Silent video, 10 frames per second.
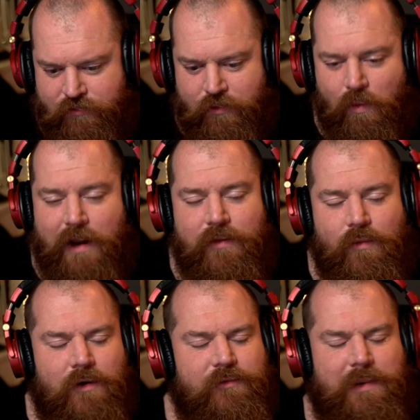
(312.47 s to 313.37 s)
the way the
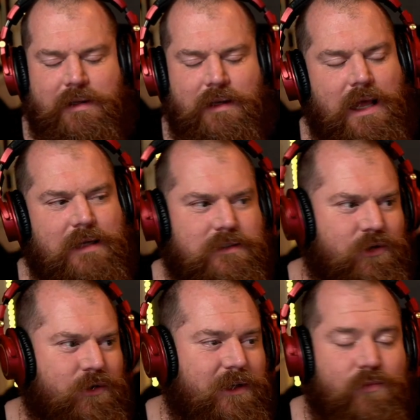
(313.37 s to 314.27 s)
world's been the last
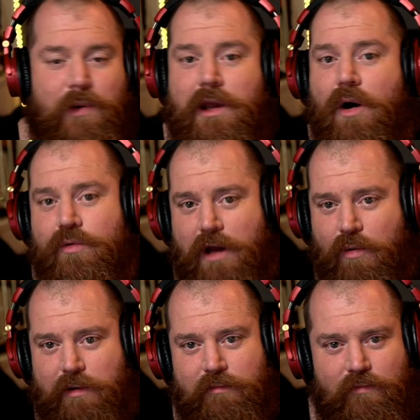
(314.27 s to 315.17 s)
2 years, we all
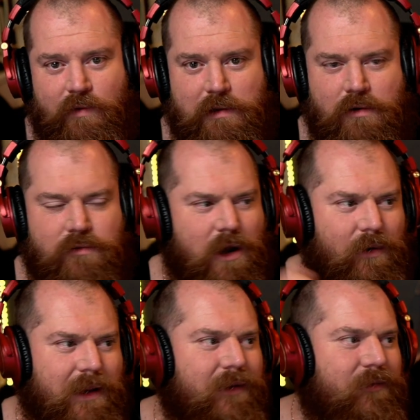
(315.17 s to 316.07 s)
know it. We all know
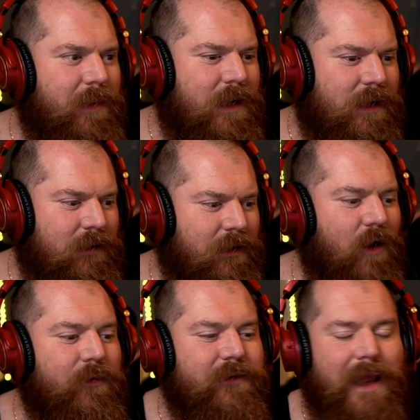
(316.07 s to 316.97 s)
it's been
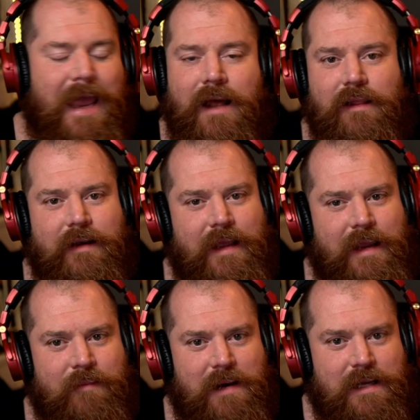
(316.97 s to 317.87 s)
going to hell in a
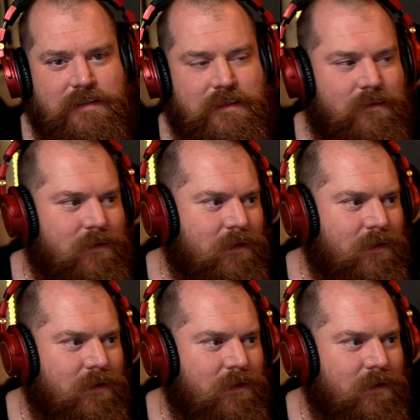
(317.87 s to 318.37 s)
handbasket.